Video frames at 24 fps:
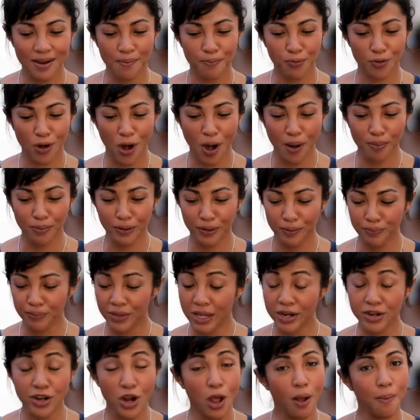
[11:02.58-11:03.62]
problem
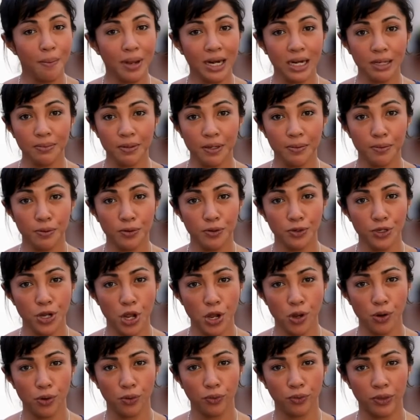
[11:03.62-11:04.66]
that not many people
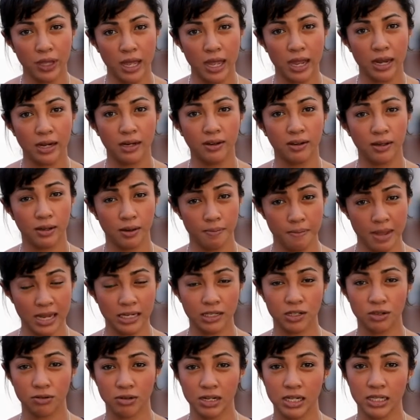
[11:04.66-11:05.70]
know that the
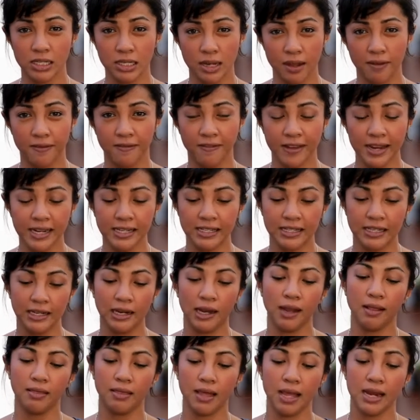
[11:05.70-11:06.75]
manta rays are
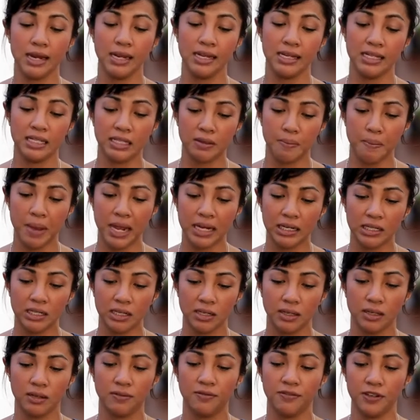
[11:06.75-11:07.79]
facing, that is
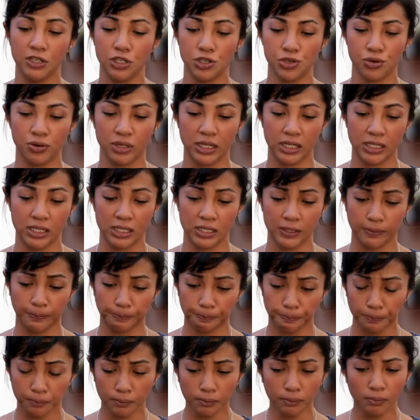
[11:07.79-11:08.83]
manta fisheries.
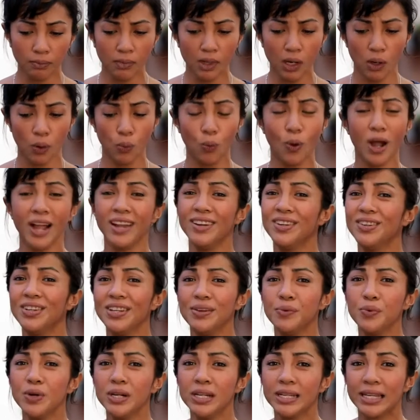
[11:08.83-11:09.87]
Why do
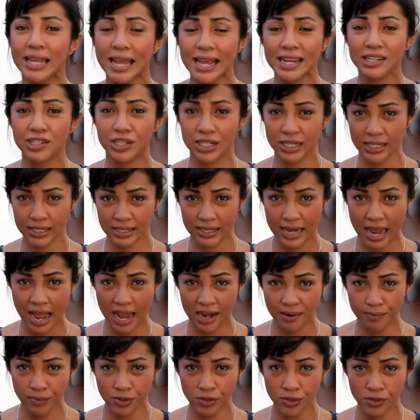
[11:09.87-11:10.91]
they want to catch these
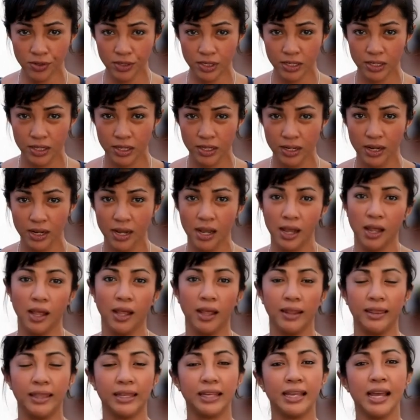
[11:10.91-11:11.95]
animals?
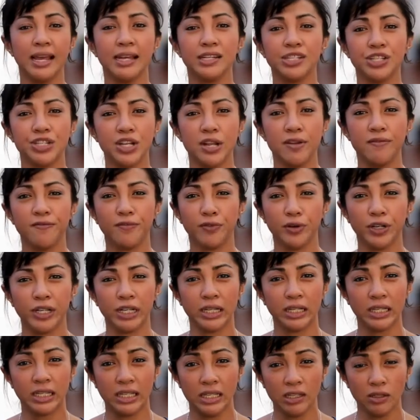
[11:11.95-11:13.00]
They catch them for their
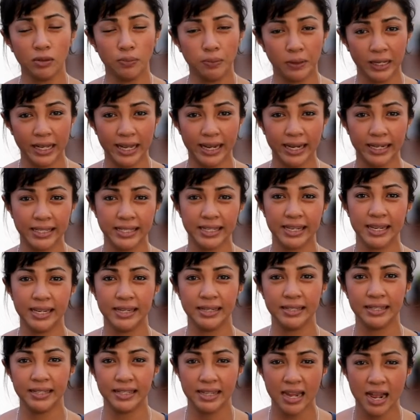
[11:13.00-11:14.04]
gill plates
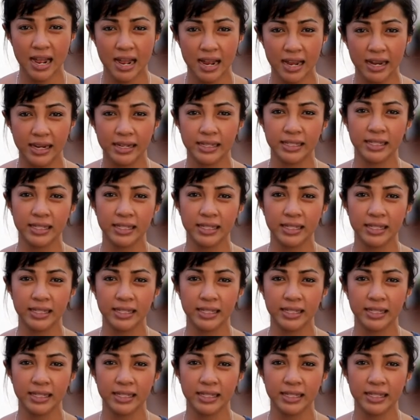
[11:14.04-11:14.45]
inside.